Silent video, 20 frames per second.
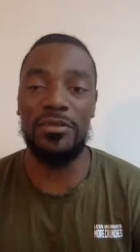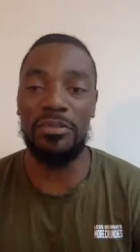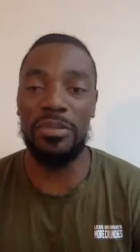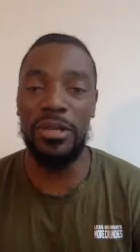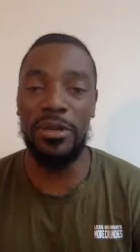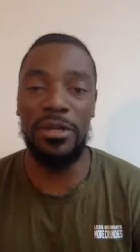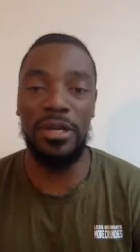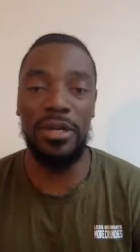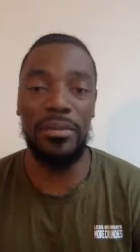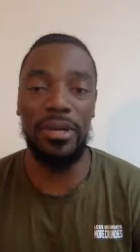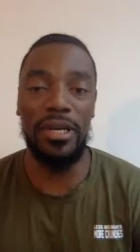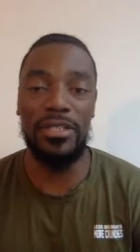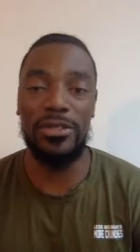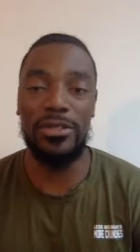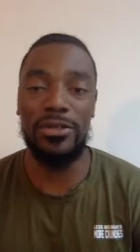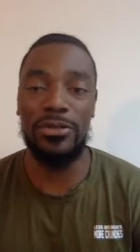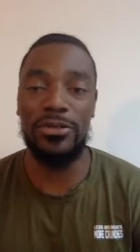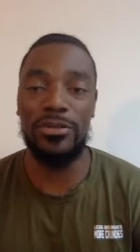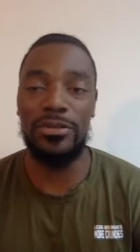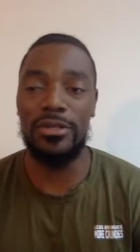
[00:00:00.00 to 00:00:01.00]
of building
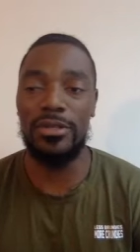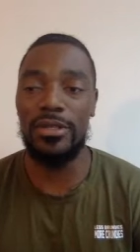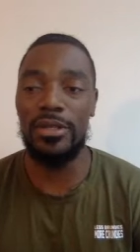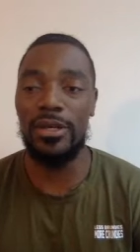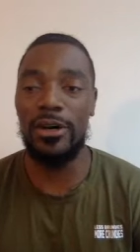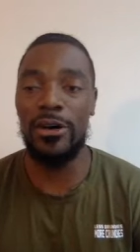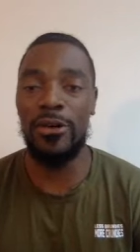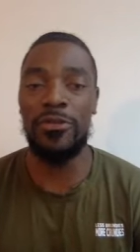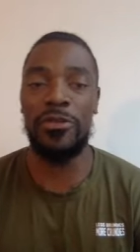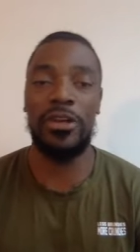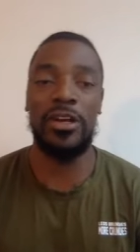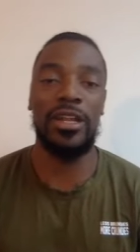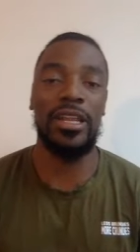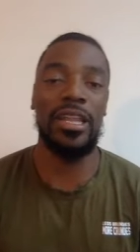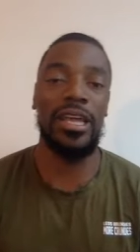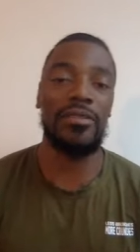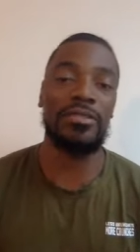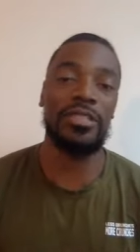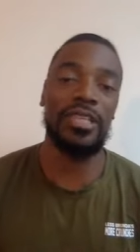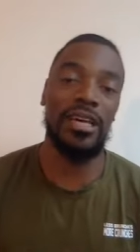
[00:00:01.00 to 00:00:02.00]
muscle over your
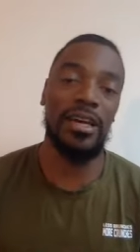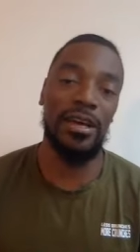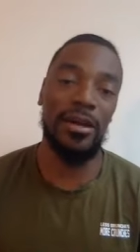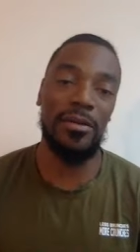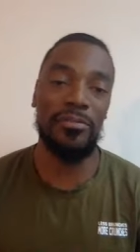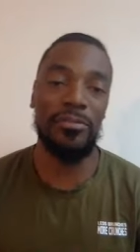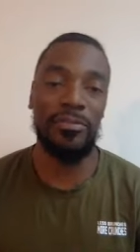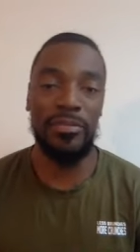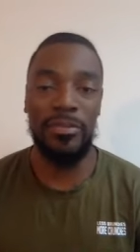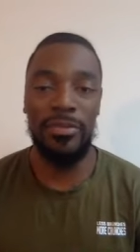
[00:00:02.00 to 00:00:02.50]
lifetime,